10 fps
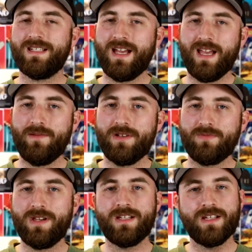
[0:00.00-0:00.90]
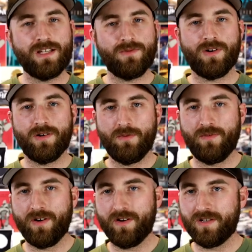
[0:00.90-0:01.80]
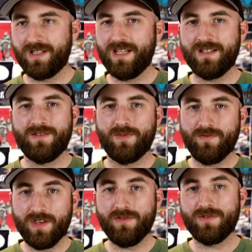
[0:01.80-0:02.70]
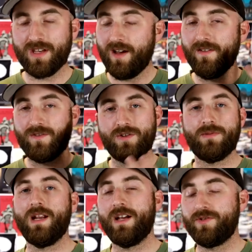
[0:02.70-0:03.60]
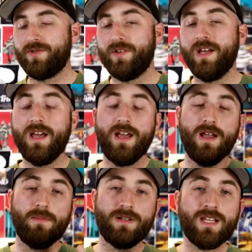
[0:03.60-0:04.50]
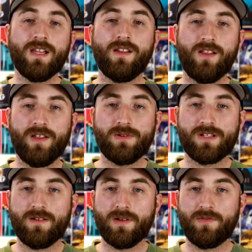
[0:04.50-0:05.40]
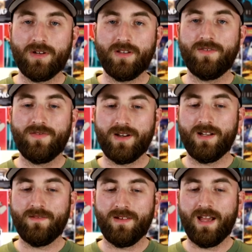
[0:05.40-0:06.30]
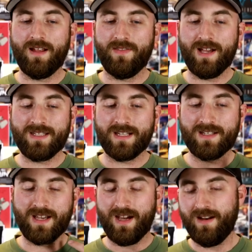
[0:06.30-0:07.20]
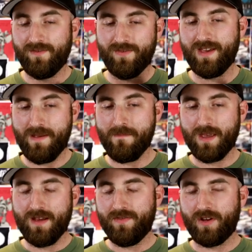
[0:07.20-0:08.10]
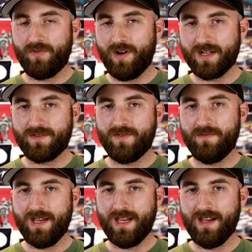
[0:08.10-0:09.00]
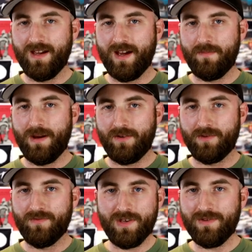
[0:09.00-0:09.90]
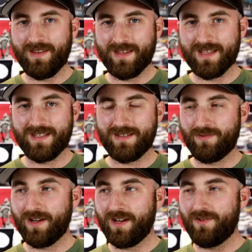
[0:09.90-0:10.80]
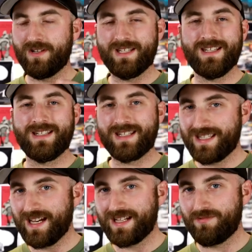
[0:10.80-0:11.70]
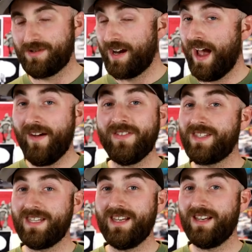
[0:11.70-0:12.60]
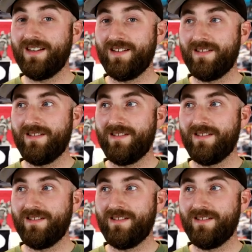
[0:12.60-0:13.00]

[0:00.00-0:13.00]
as I am as we continue on with our season reviews of Supernatural, particularly what's going to be really fun, and that's actually kind of the the crux for me about reviewing this, is we're going to go into season six, which I haven't seen